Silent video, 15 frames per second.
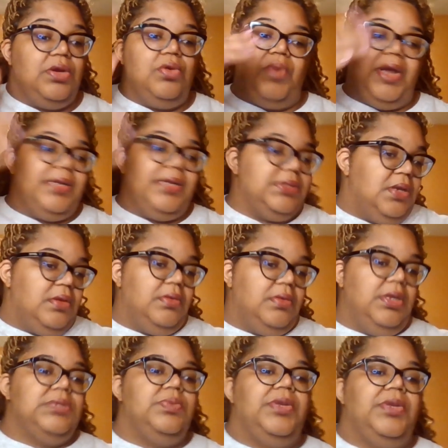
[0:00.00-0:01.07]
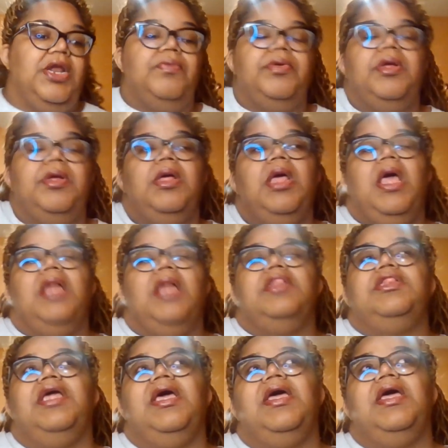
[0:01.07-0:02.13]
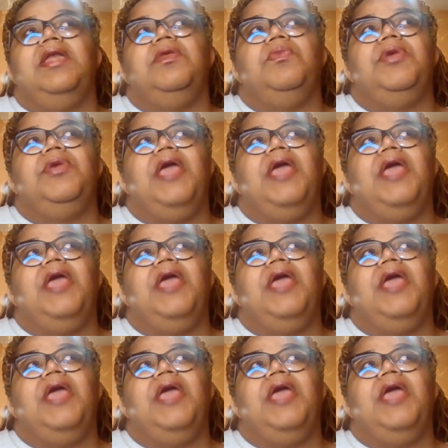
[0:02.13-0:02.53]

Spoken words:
so it's whatever. Then we had,